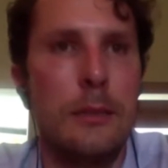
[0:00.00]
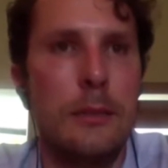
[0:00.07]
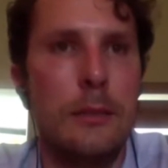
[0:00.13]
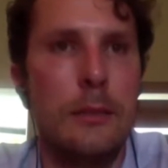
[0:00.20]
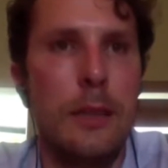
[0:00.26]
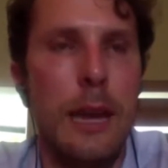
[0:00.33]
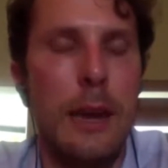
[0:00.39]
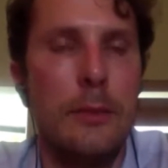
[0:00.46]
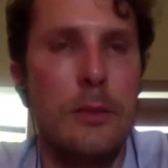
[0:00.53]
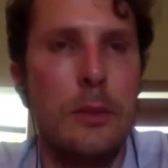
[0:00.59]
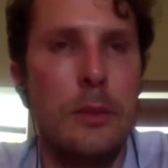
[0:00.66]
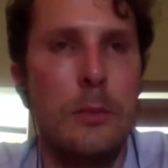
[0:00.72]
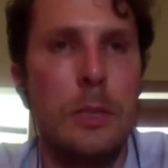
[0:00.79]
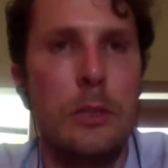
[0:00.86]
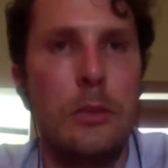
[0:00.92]
they have so
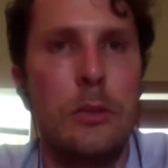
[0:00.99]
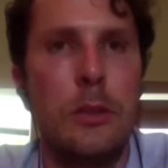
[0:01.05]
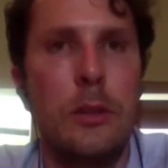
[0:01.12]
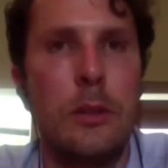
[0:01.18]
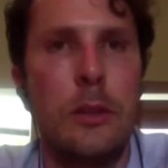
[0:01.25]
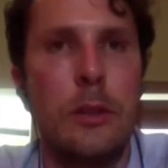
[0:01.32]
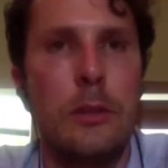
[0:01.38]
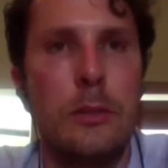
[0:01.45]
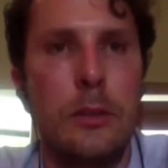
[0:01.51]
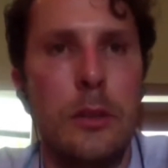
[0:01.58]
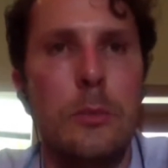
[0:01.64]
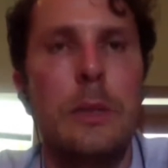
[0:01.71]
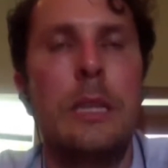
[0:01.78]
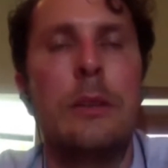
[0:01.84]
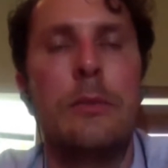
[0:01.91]
much sugar. So
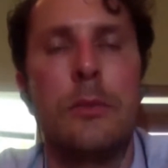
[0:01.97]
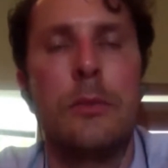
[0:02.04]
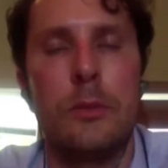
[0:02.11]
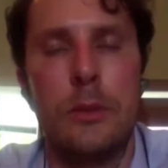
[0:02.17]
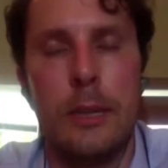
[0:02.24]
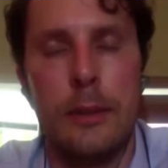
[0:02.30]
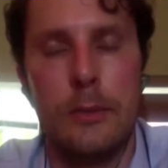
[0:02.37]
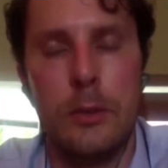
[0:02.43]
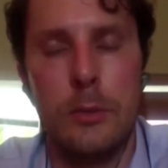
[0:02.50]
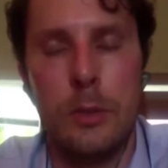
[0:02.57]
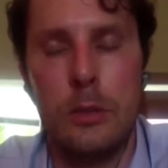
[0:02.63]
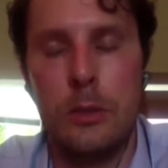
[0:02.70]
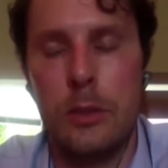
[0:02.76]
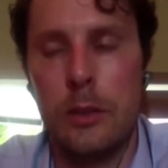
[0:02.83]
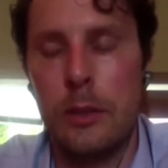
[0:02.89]
many fruits have so much
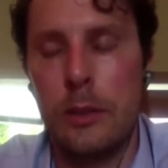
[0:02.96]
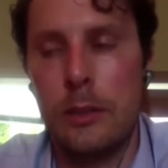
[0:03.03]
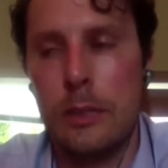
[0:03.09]
sugar